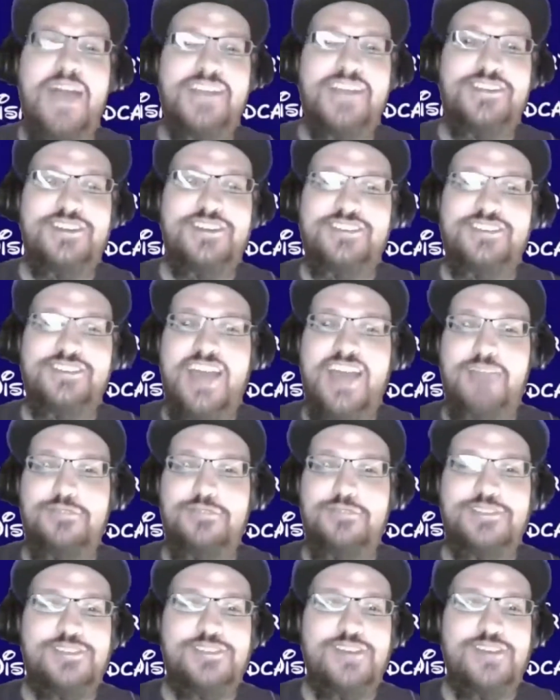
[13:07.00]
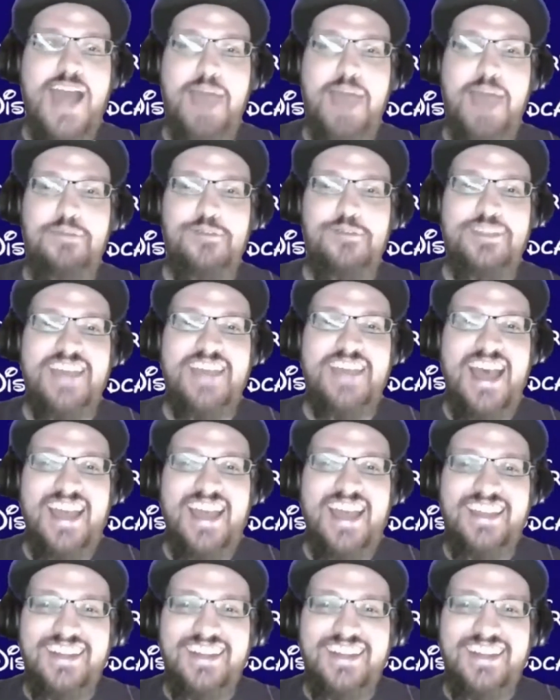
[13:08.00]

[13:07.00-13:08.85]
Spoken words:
I was 15. I didn't want to.